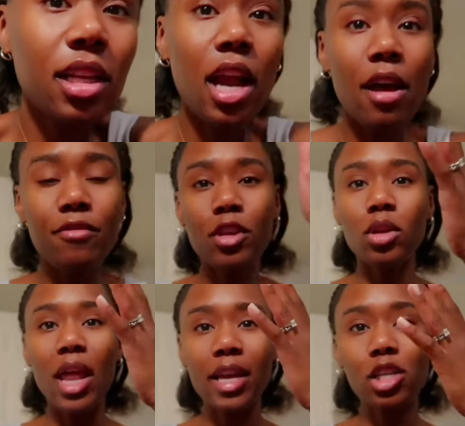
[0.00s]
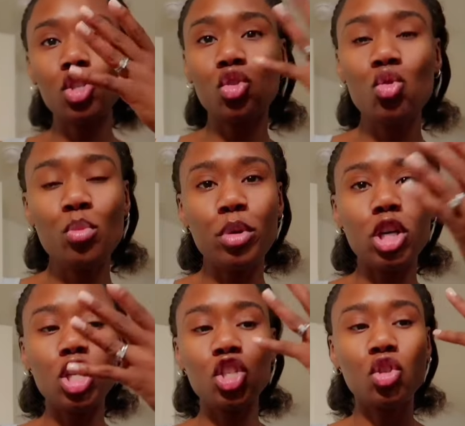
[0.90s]
I feel like
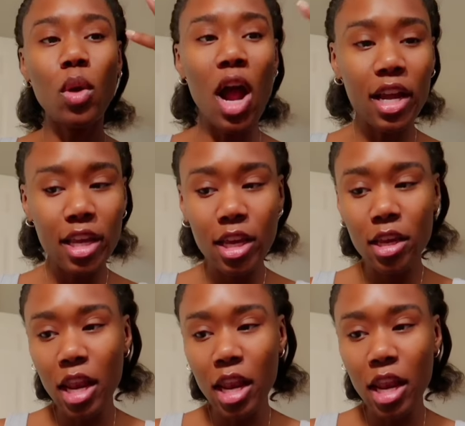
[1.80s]
super draggy,